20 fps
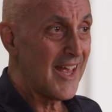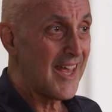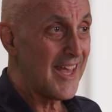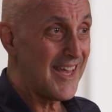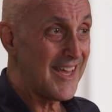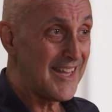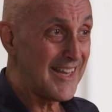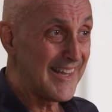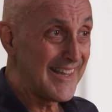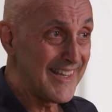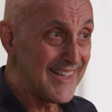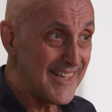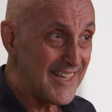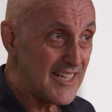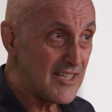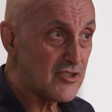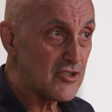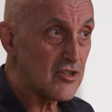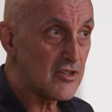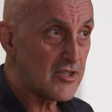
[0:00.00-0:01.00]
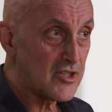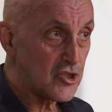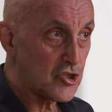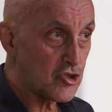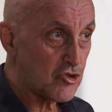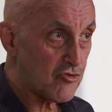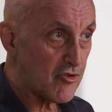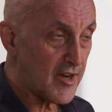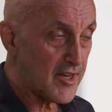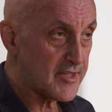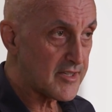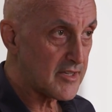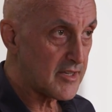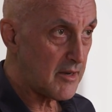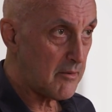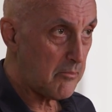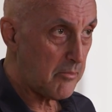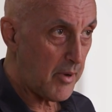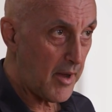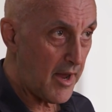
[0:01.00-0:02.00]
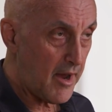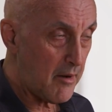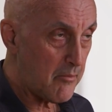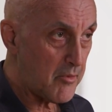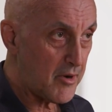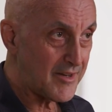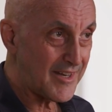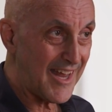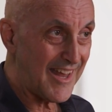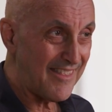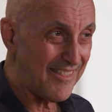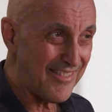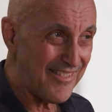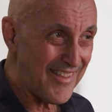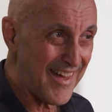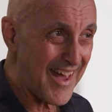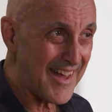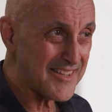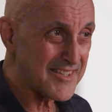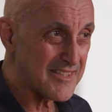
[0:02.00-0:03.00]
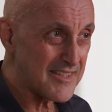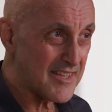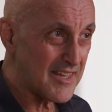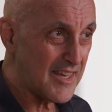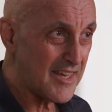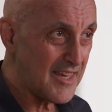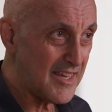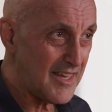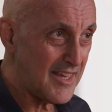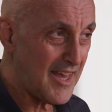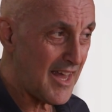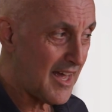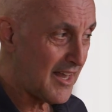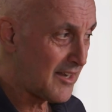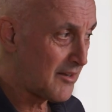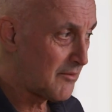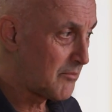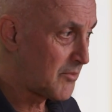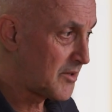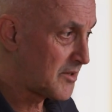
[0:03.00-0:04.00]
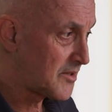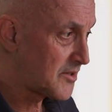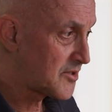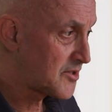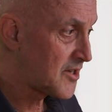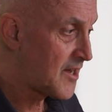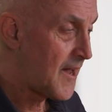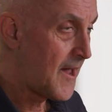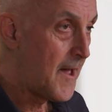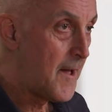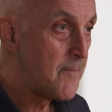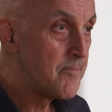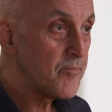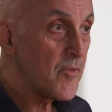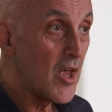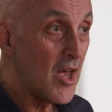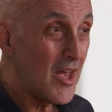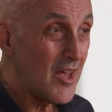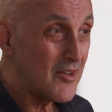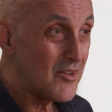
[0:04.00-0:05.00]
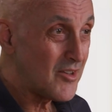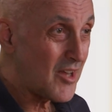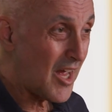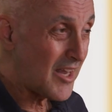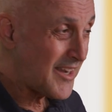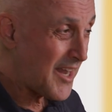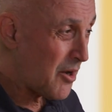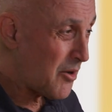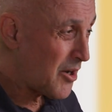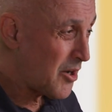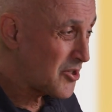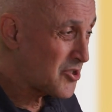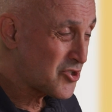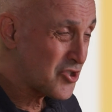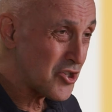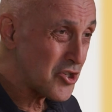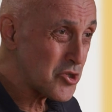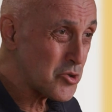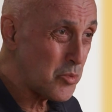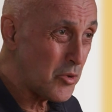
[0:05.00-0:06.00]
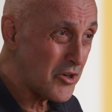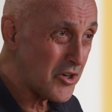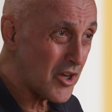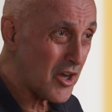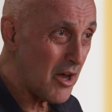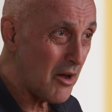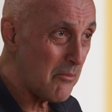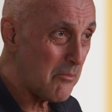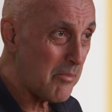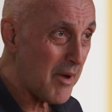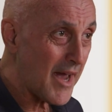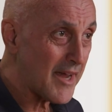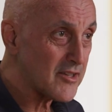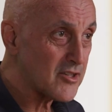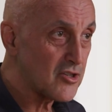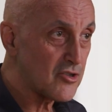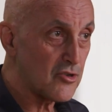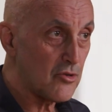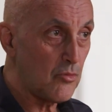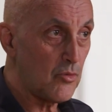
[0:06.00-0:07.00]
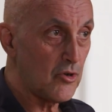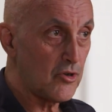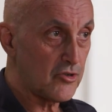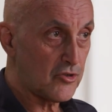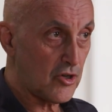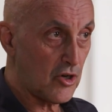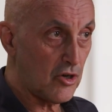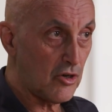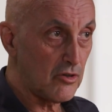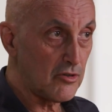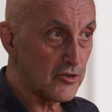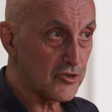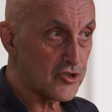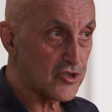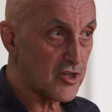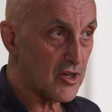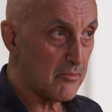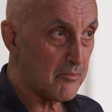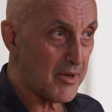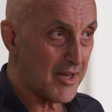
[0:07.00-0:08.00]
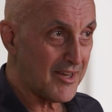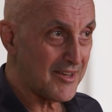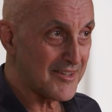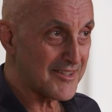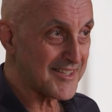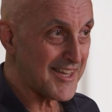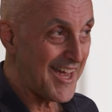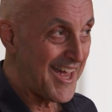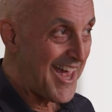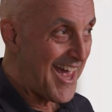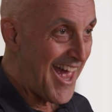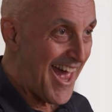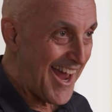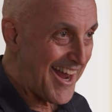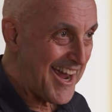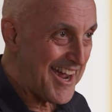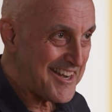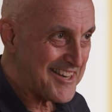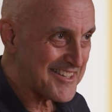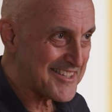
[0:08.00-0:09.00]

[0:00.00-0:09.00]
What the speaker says: it leads to distress and impairment, and that's the key element. And now I just want to come back to the word culture, because I kind